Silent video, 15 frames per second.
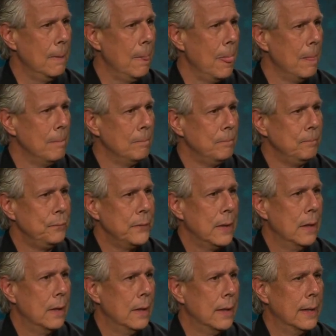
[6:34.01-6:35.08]
Of course.
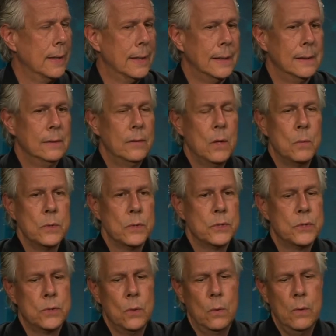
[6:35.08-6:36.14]
There was a
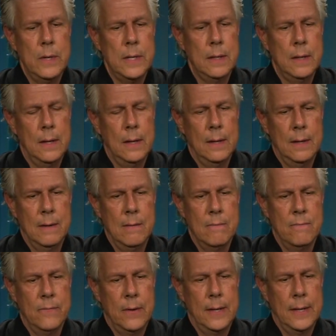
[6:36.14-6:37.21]
story
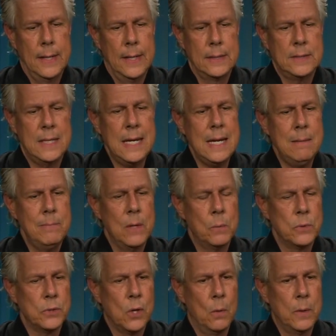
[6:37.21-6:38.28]
of a team that
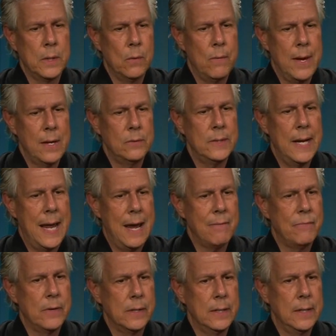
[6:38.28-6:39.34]
was going around in
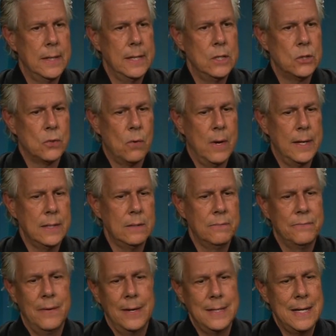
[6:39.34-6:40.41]
Africa and trying to
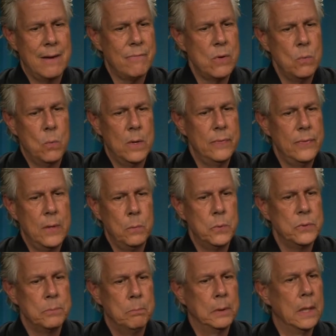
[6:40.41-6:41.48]
find everyone that
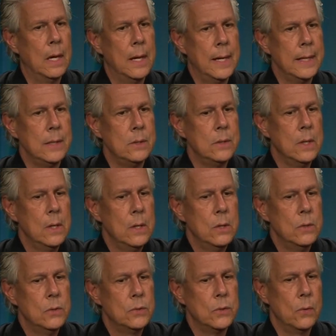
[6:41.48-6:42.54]
was blind
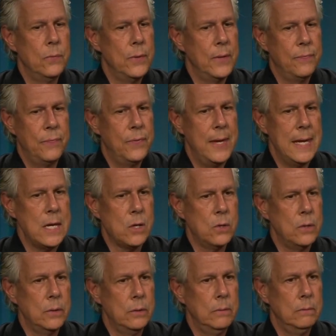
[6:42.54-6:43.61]
so that they
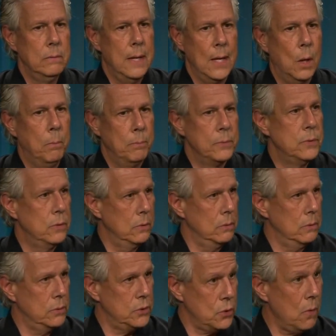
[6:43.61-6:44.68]
could help
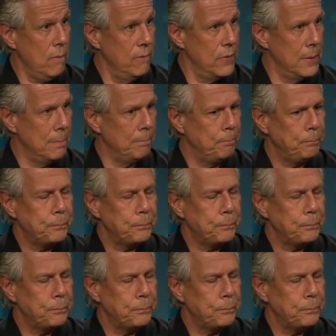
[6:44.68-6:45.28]
serve them.